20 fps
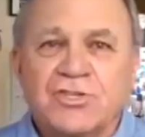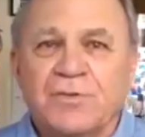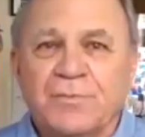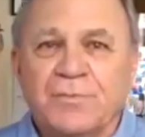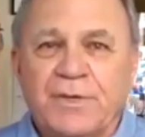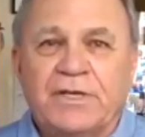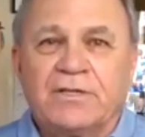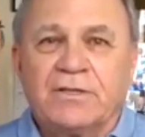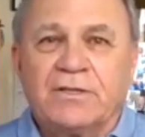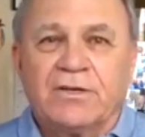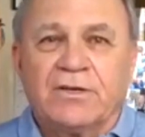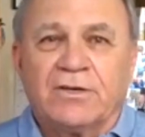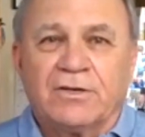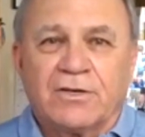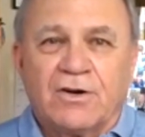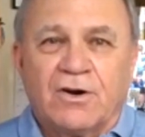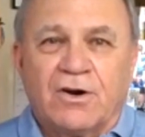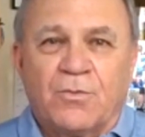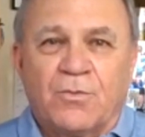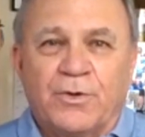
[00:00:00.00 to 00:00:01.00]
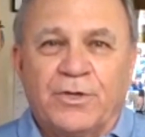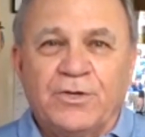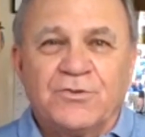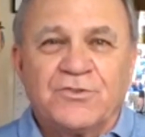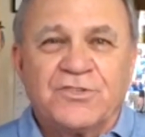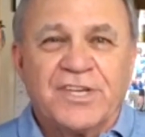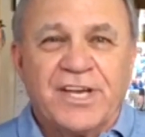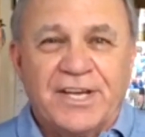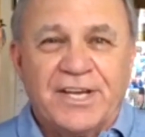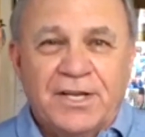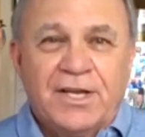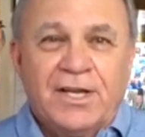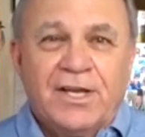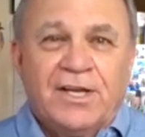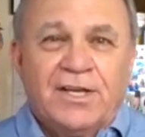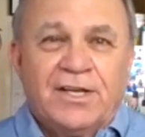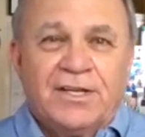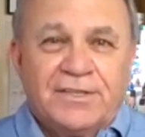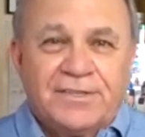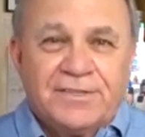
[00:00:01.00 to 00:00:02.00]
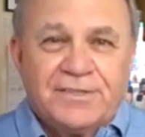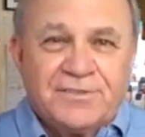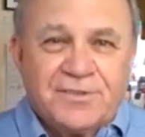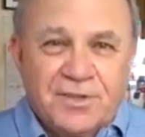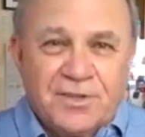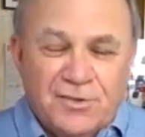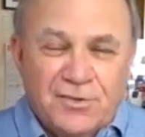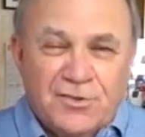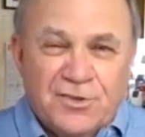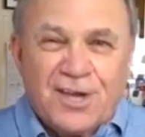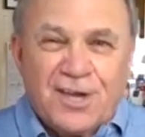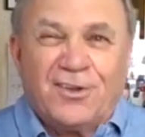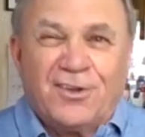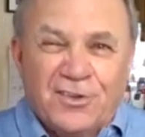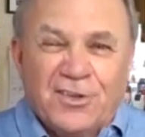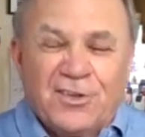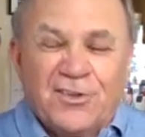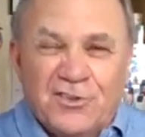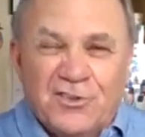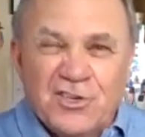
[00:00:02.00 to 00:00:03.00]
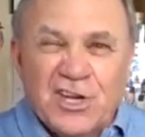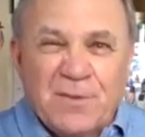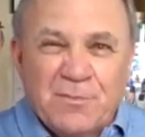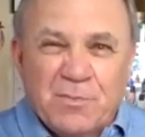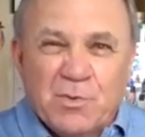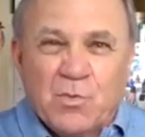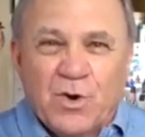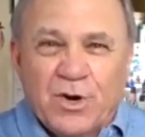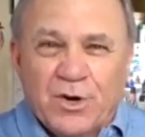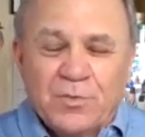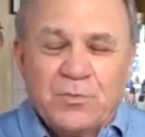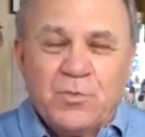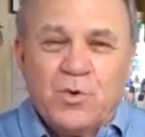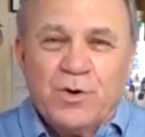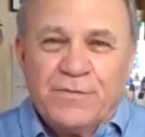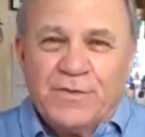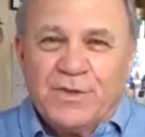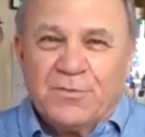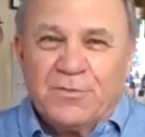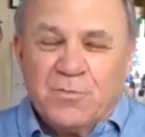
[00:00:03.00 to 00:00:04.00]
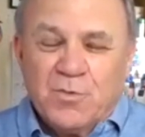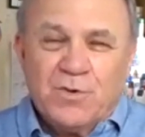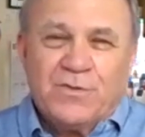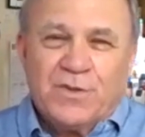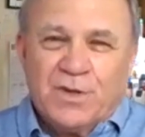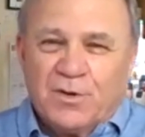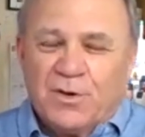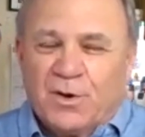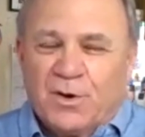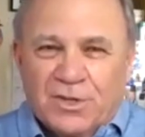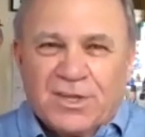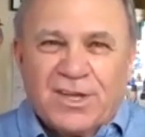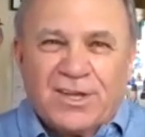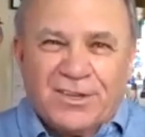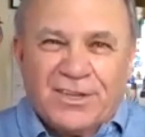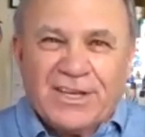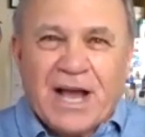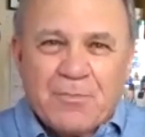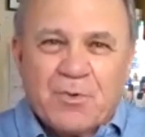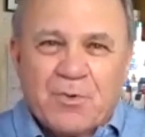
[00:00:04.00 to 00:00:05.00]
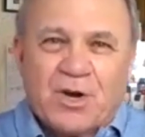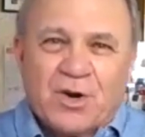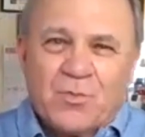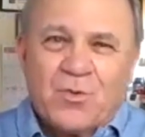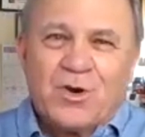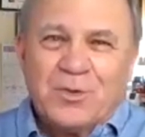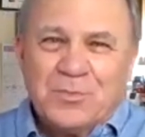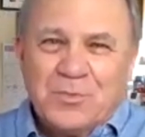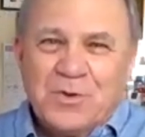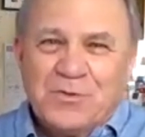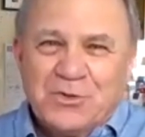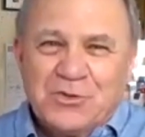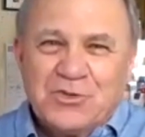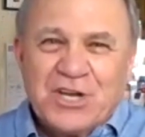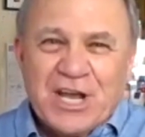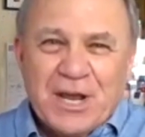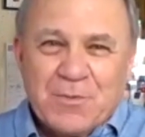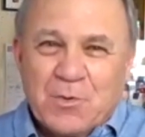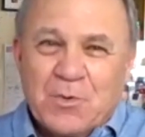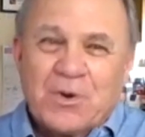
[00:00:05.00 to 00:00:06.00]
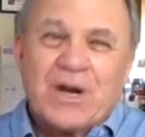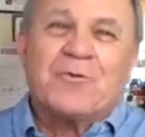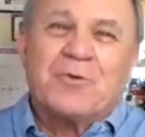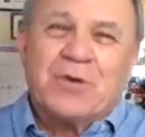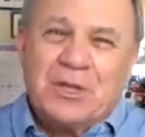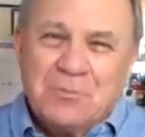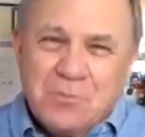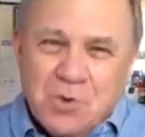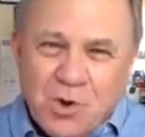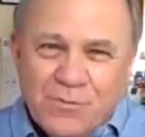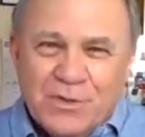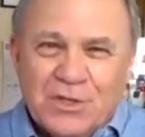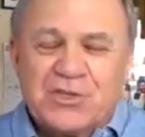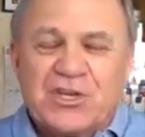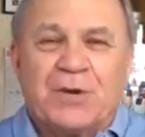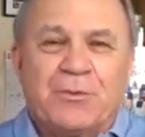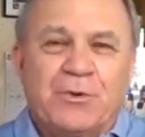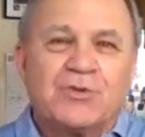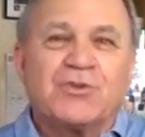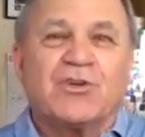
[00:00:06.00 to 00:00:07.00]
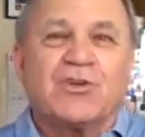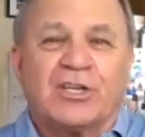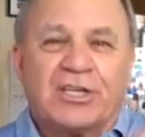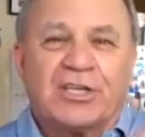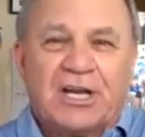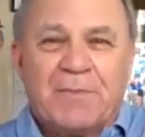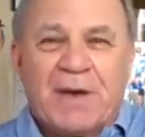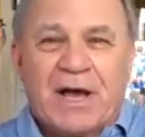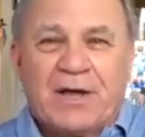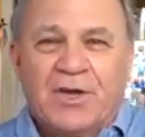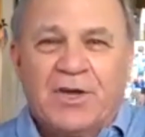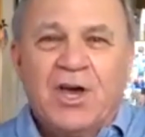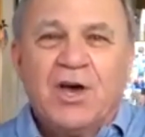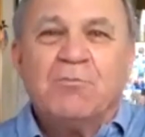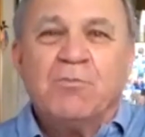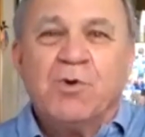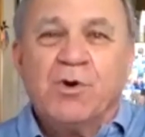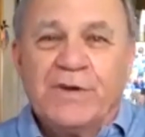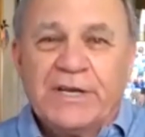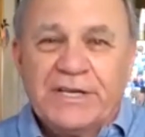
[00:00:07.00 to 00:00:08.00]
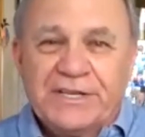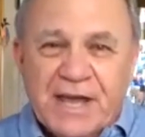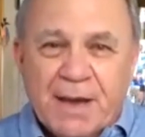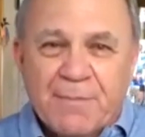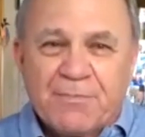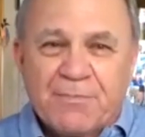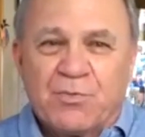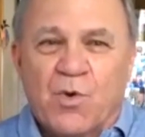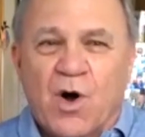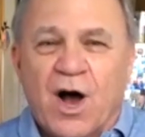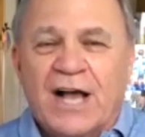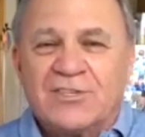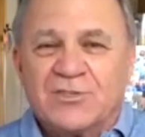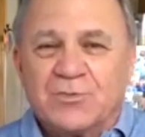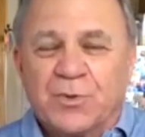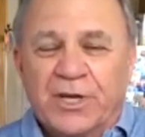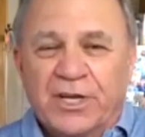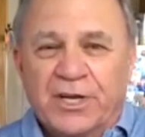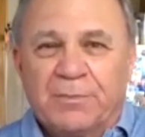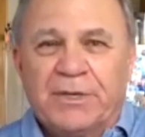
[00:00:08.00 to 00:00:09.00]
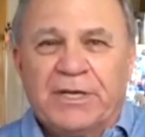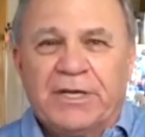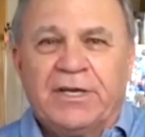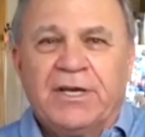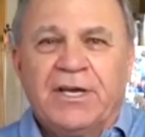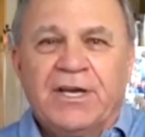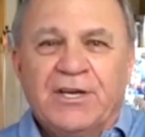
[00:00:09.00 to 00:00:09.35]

to be clear, Carl, when you say tell the chamber where to or tell the operator where to move the chamber, we're not really moving the chamber. You're talking about moving depth-wise. We're going to be